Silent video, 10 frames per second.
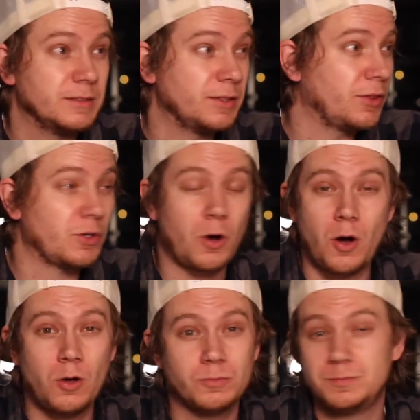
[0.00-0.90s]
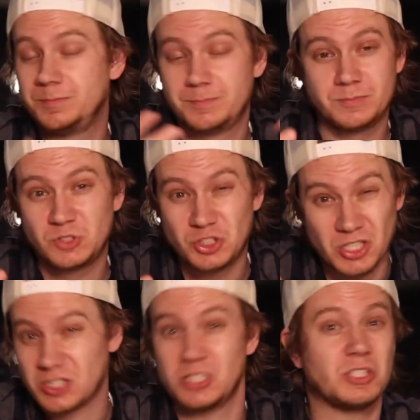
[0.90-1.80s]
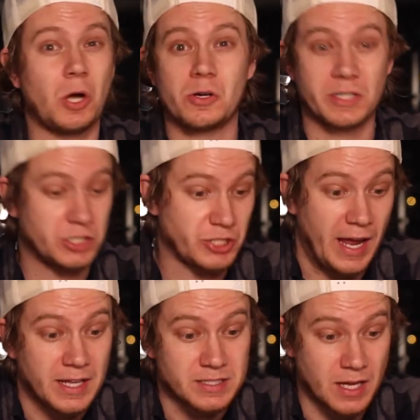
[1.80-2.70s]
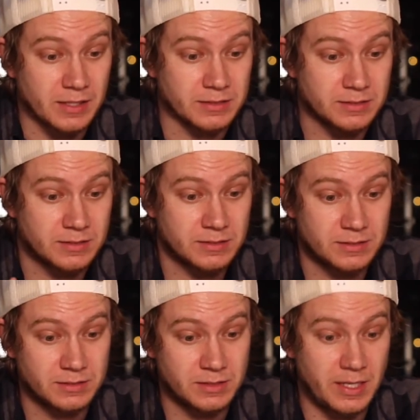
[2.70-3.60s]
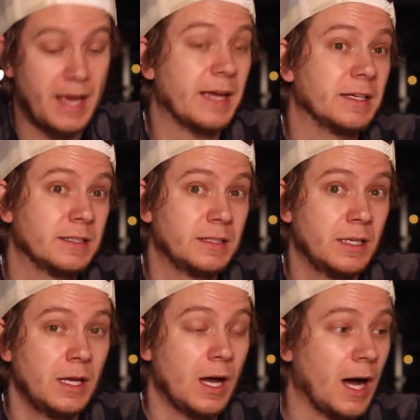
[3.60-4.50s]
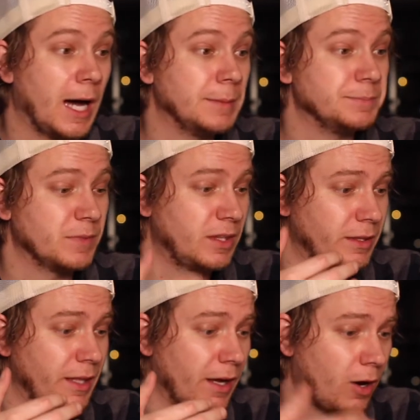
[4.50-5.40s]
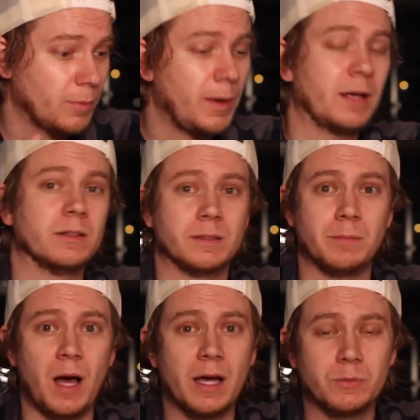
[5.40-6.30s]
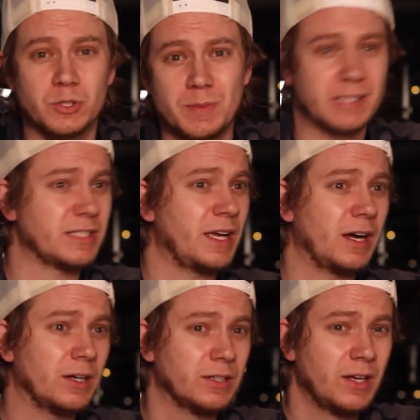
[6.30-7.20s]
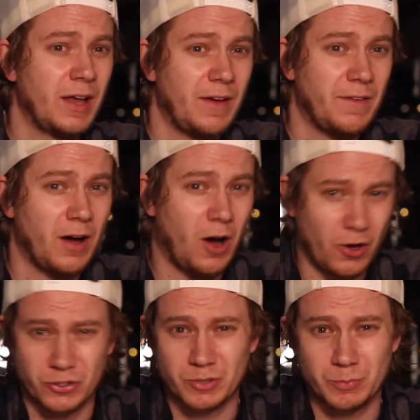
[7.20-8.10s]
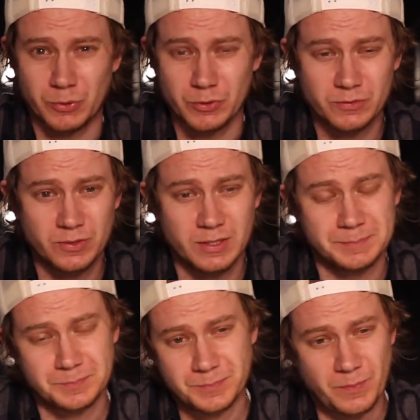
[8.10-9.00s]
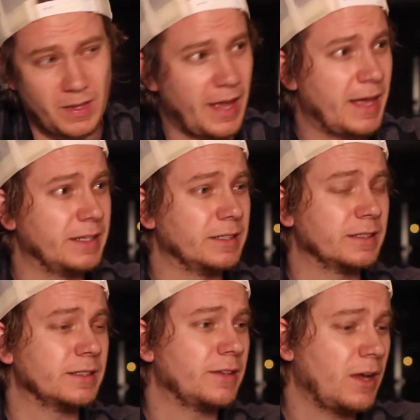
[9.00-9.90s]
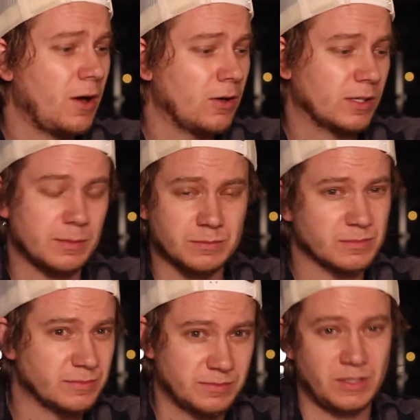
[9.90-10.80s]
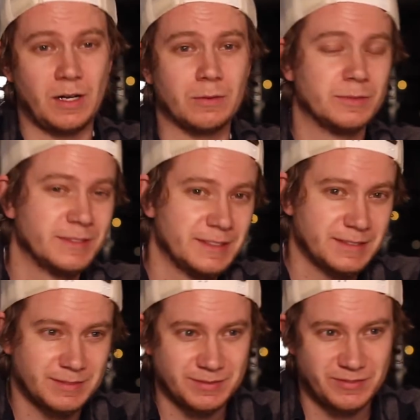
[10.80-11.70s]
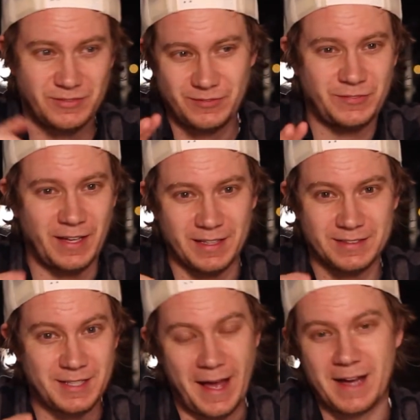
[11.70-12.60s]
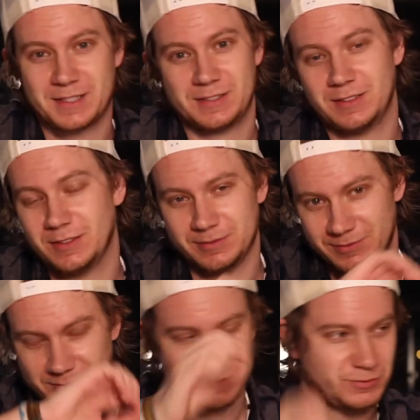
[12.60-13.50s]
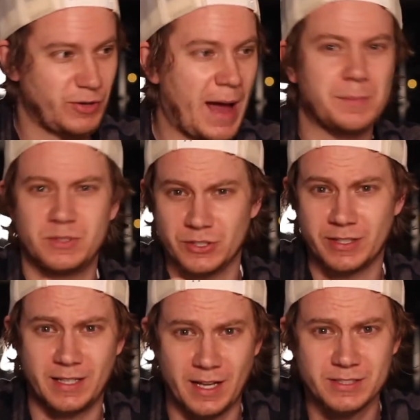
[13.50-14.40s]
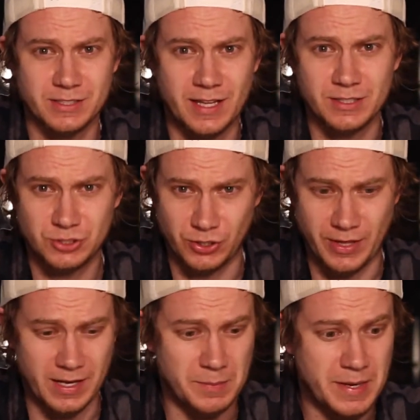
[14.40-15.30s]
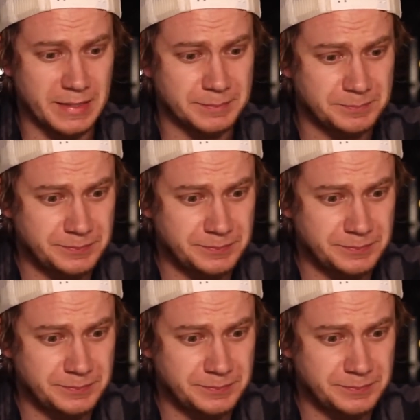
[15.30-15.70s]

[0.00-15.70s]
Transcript: They're all just as hard to get your hands on today. They are bottled in bond, which means they are 100 proof, and they all come, fake tax wrapped. Show you that in a minute.